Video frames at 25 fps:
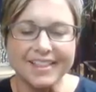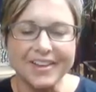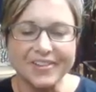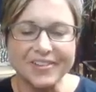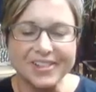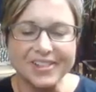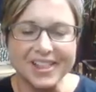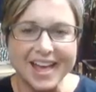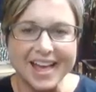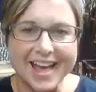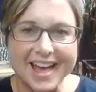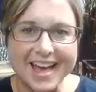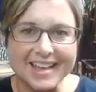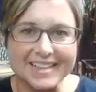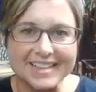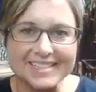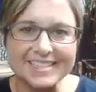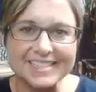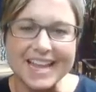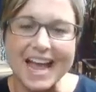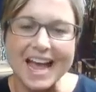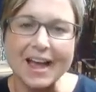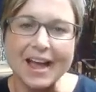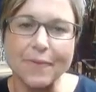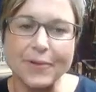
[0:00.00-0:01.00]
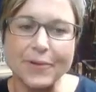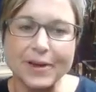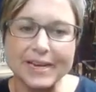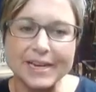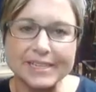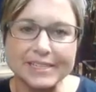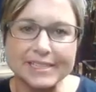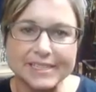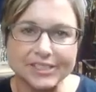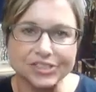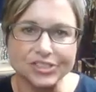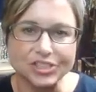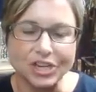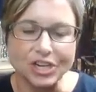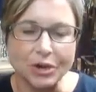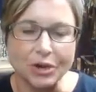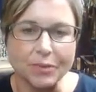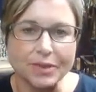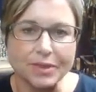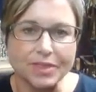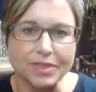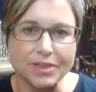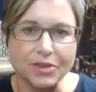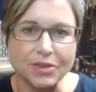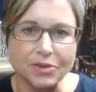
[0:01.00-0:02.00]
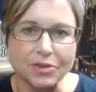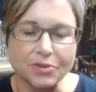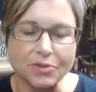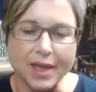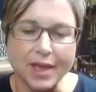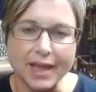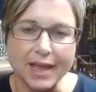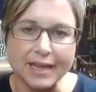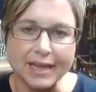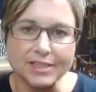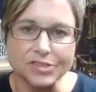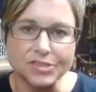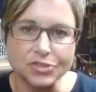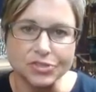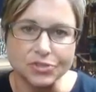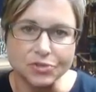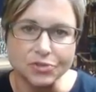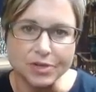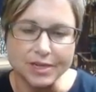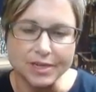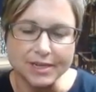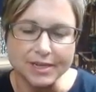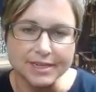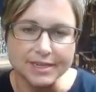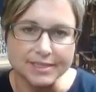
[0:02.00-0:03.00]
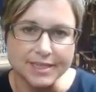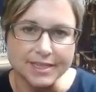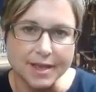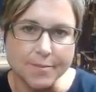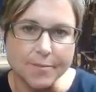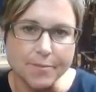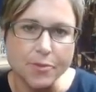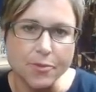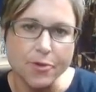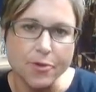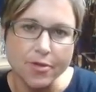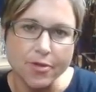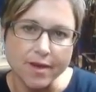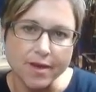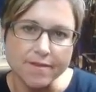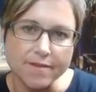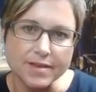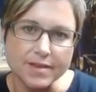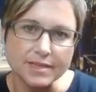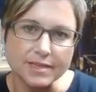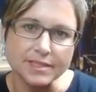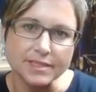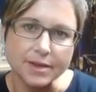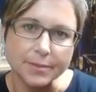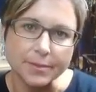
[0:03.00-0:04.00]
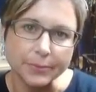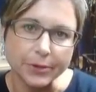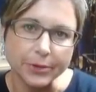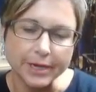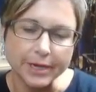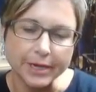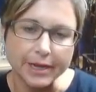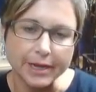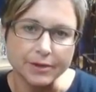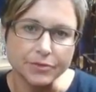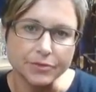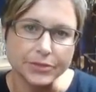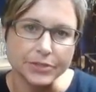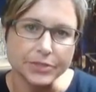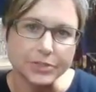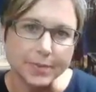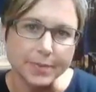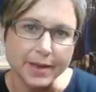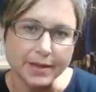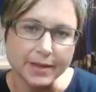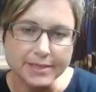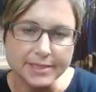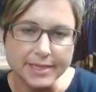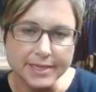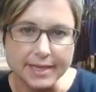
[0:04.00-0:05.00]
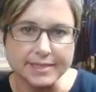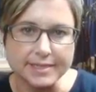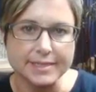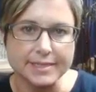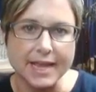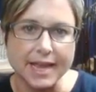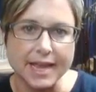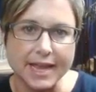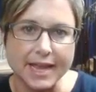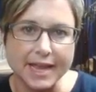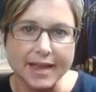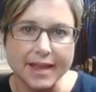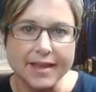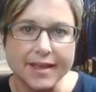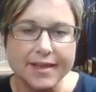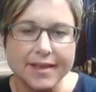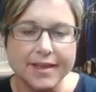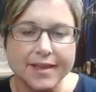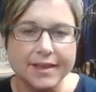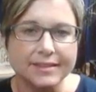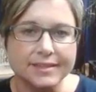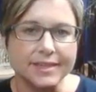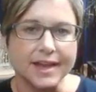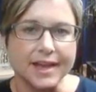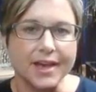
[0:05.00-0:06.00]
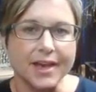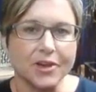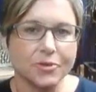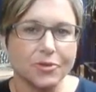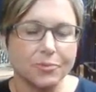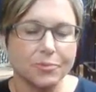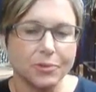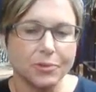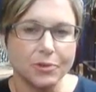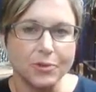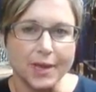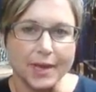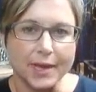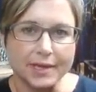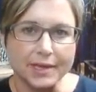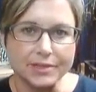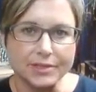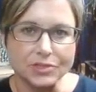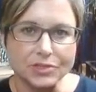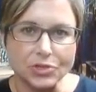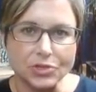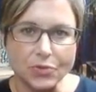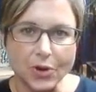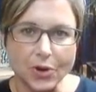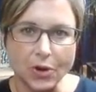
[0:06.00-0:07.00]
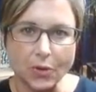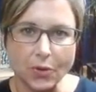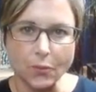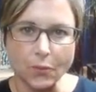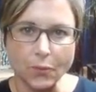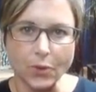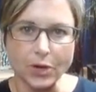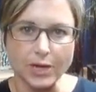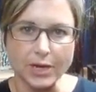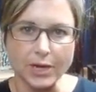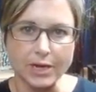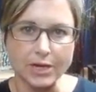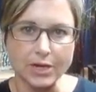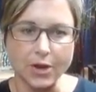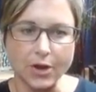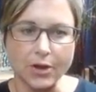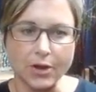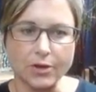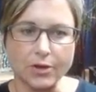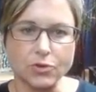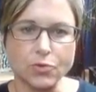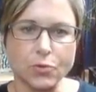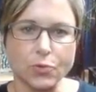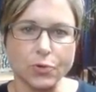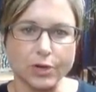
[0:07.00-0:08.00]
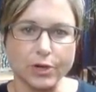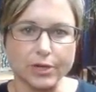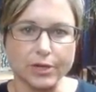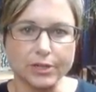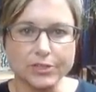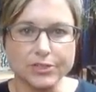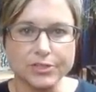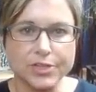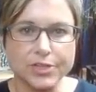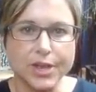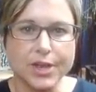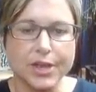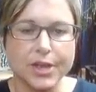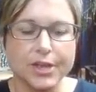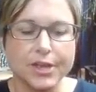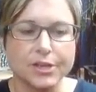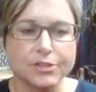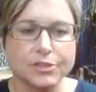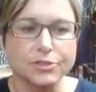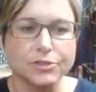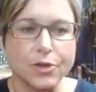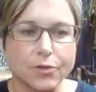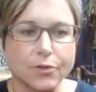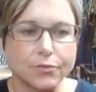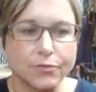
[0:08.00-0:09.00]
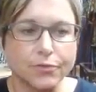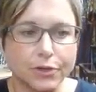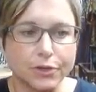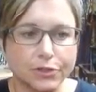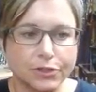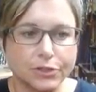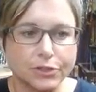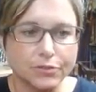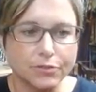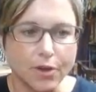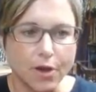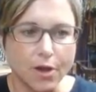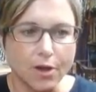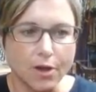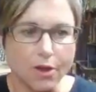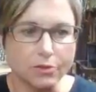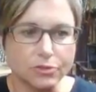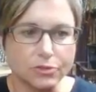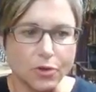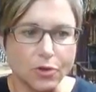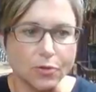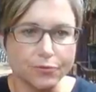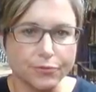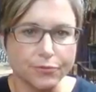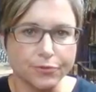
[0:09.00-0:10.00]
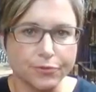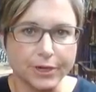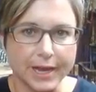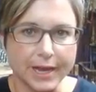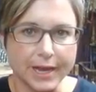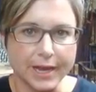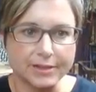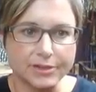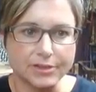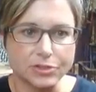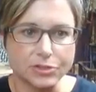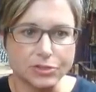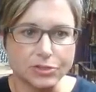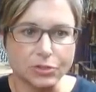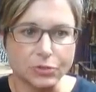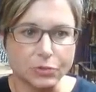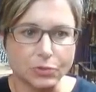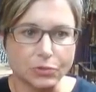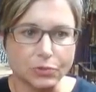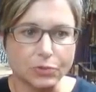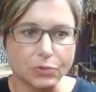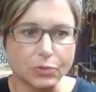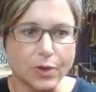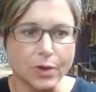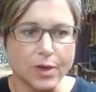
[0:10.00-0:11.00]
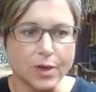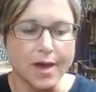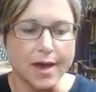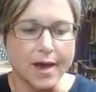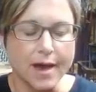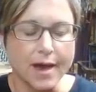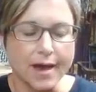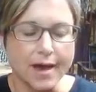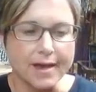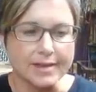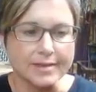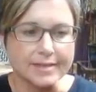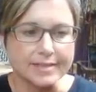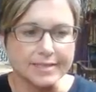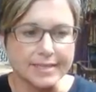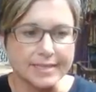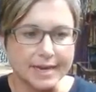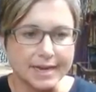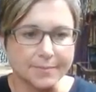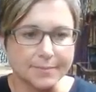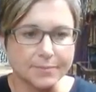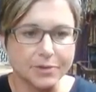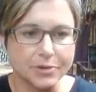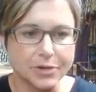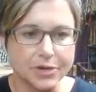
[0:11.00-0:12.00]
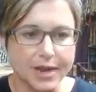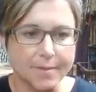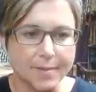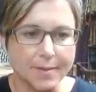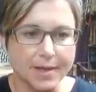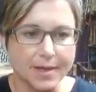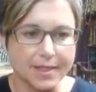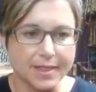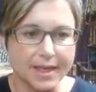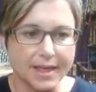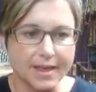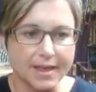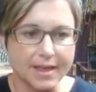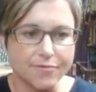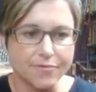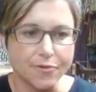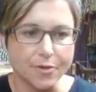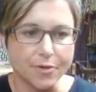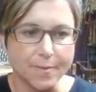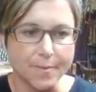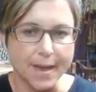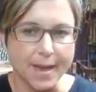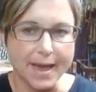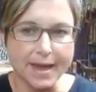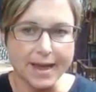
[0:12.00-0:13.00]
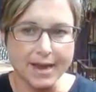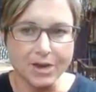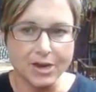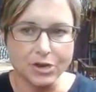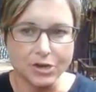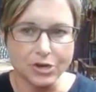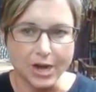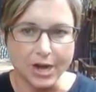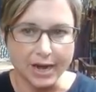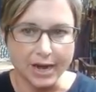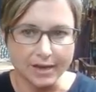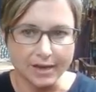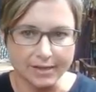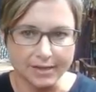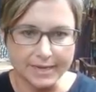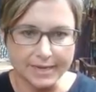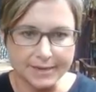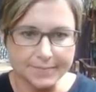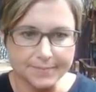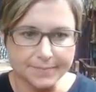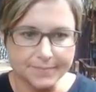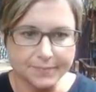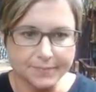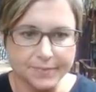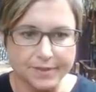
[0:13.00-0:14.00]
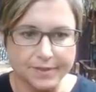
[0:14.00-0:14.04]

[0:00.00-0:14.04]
Hello class, I wanted to share with you a student example of a summary and response essay to help you as you are working on yours. So first of all, don't forget to set up your MLA format correctly.